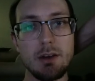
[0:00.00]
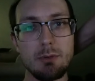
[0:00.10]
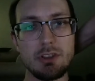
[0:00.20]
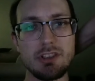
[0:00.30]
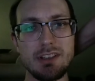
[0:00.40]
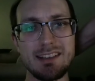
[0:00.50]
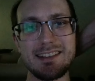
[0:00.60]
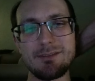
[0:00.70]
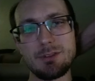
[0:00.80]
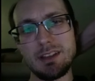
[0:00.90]
which
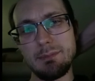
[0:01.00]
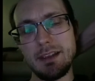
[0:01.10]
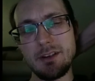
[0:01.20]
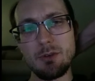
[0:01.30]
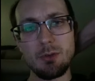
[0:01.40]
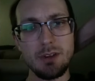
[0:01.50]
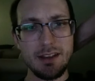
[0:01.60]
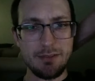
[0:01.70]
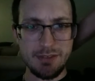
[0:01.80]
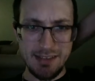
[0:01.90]
doesn't really make a whole
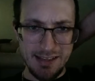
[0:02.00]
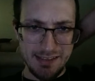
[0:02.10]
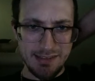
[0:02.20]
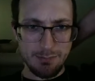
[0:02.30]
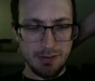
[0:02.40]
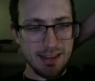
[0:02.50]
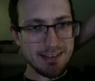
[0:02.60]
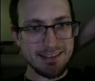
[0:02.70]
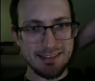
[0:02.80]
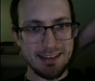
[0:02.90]
lot of sense, but
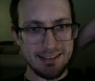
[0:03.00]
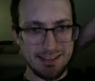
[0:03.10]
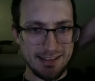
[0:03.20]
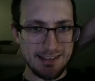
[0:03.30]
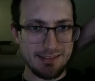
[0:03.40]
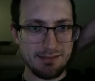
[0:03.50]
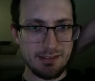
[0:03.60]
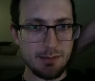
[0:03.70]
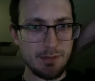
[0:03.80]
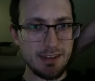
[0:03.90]
that's it.
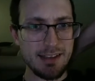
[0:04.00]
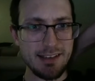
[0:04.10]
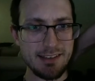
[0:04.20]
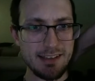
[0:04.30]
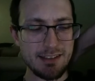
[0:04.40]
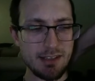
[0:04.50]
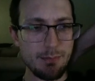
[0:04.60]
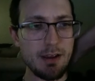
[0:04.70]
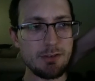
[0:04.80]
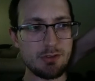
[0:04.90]
Something that has like
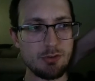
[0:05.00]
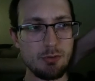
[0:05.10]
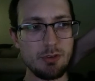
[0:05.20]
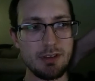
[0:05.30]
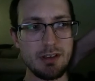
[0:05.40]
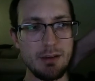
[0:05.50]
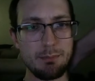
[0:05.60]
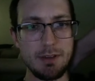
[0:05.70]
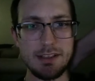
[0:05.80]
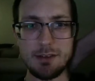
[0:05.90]
somehow stolen a
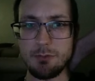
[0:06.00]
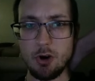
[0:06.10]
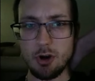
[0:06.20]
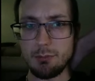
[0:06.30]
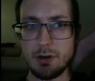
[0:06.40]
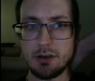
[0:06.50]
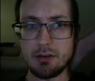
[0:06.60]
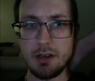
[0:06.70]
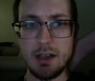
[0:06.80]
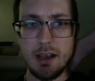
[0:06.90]
piece of
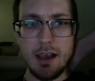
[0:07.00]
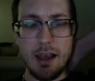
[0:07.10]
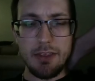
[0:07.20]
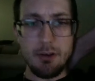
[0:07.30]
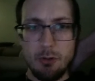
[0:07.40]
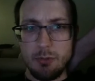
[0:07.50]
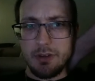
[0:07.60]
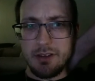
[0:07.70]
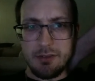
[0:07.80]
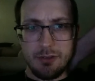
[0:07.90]
armor. The
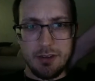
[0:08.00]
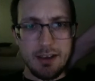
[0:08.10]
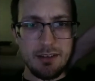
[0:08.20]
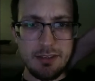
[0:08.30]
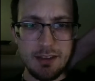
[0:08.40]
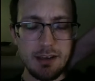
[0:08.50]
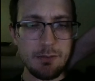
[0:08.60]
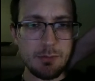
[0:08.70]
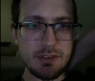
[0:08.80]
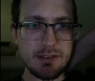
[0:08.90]
only other thing I could think
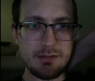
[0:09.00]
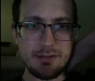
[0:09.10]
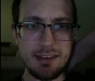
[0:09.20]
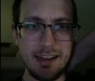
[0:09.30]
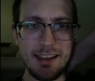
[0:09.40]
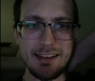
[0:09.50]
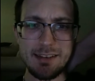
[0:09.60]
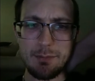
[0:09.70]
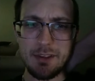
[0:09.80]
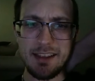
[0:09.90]
of was taking
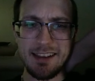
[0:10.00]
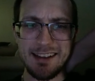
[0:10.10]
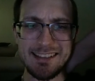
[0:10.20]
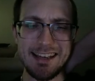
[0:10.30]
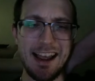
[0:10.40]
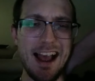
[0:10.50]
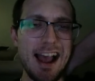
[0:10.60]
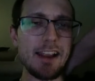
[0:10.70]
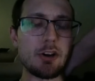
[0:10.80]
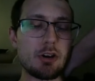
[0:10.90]
something like a
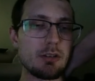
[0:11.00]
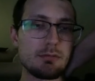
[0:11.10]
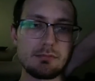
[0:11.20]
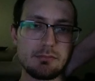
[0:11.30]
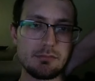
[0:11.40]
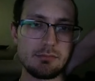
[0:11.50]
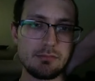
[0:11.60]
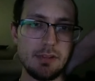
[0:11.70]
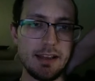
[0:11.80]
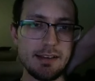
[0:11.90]
tire
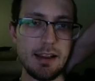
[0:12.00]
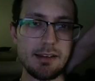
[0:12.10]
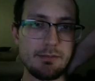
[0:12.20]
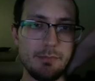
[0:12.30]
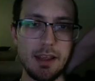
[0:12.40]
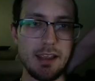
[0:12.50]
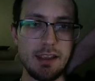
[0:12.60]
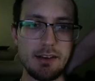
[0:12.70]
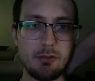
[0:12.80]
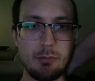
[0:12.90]
and
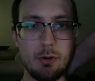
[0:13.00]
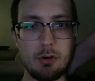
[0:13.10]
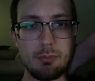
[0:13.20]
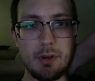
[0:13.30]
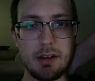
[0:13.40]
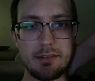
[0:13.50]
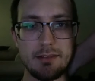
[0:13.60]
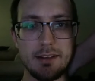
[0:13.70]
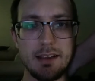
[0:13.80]
making it into a Pokemon.